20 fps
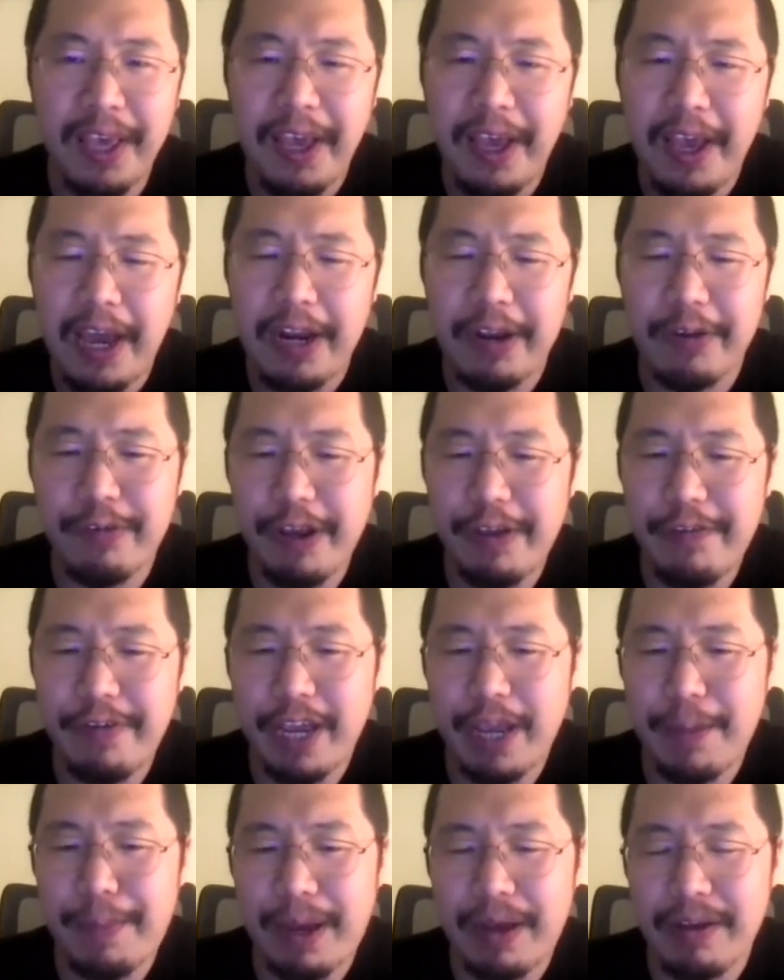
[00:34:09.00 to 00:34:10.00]
And the great
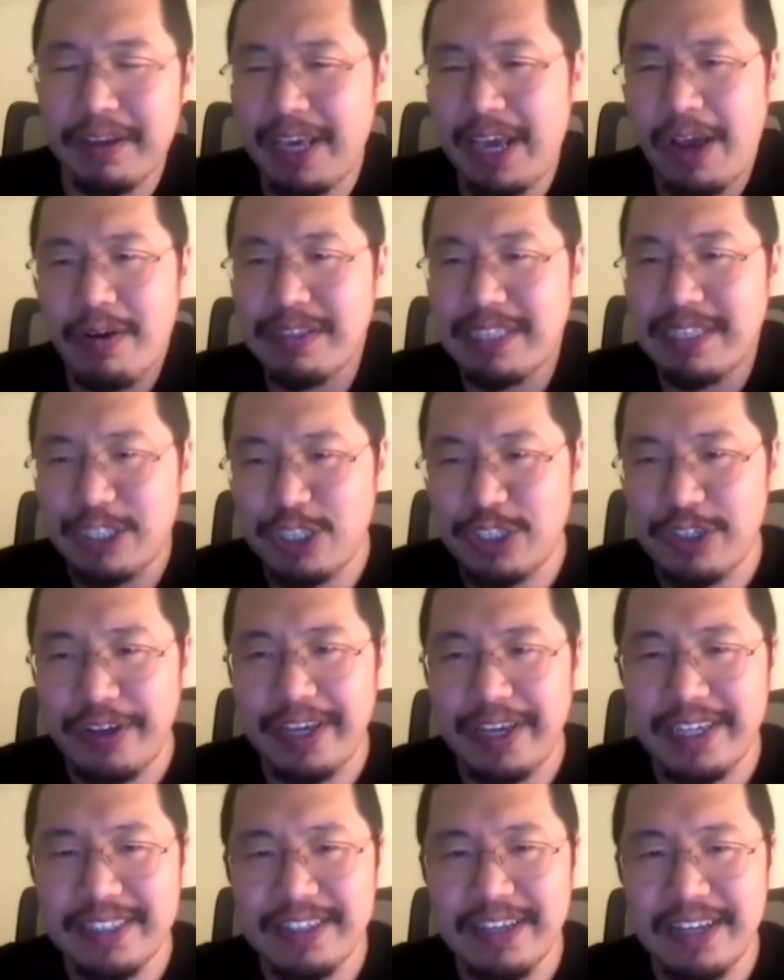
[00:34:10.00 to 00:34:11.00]
thing about chaos
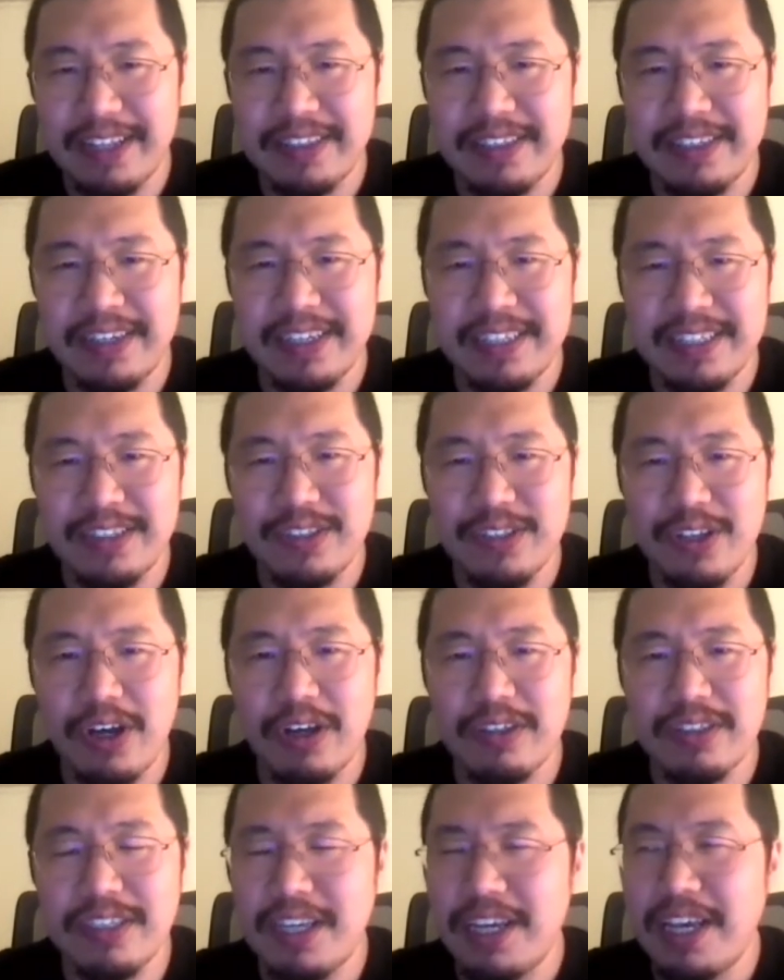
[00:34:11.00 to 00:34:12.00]
engineering is that it's
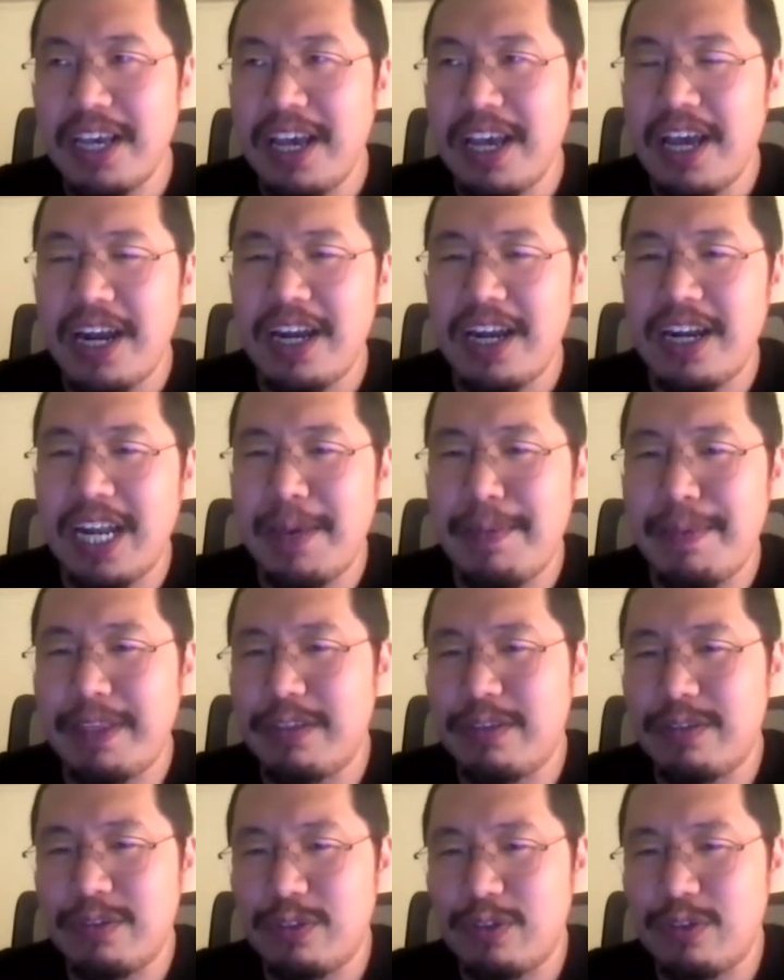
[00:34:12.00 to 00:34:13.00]
not
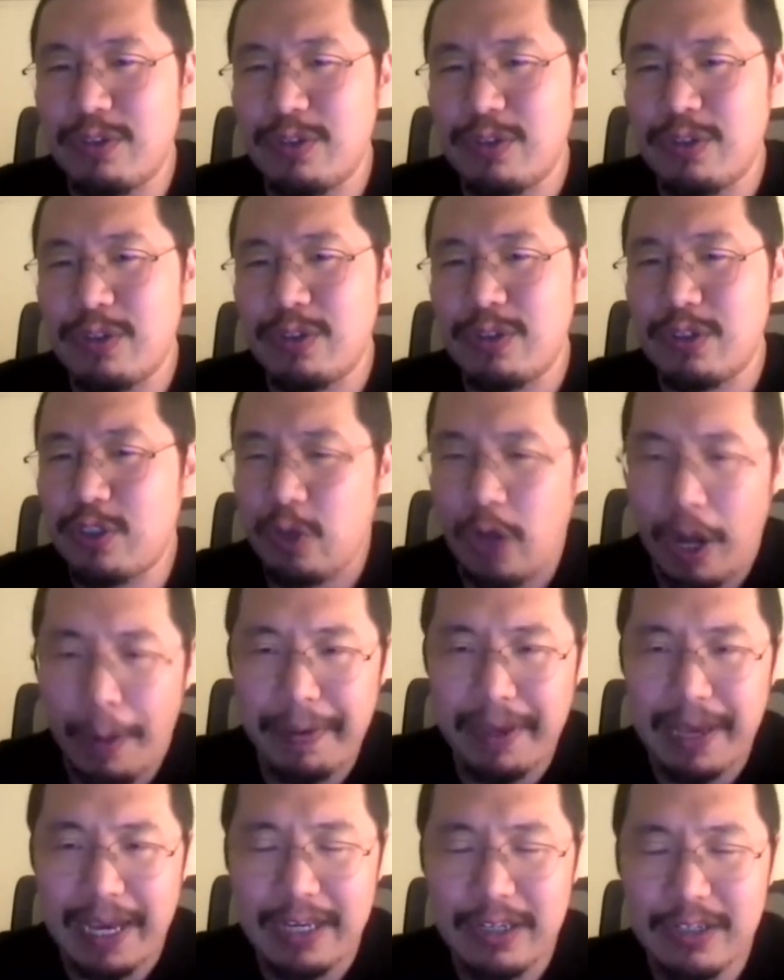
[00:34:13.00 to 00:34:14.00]
limited to just your
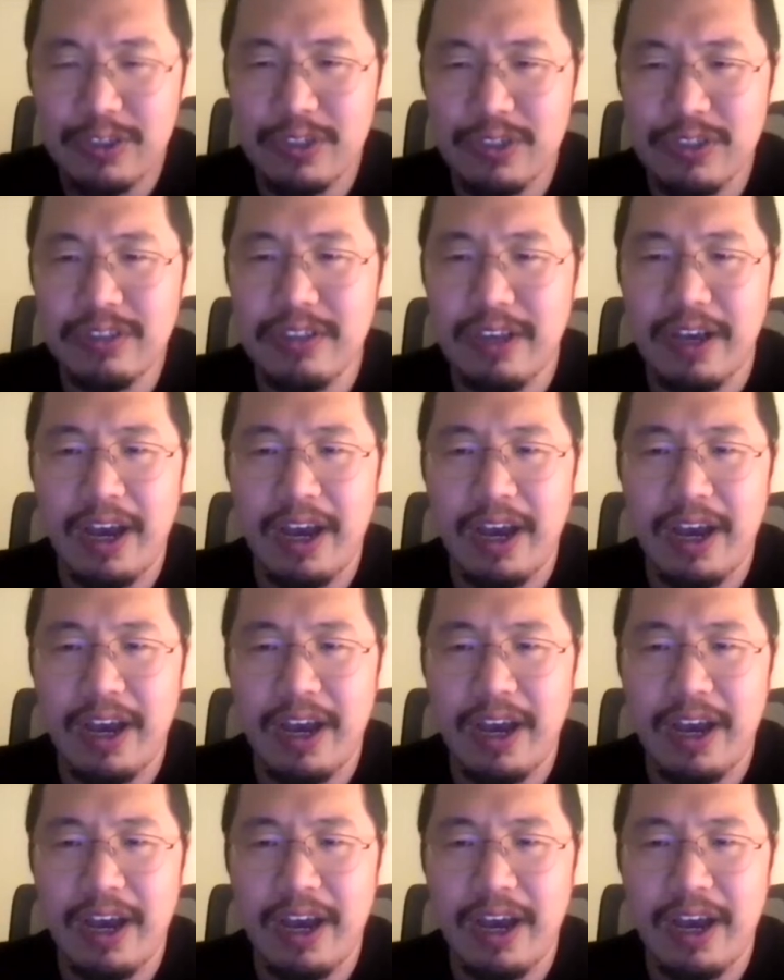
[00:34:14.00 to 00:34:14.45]
application.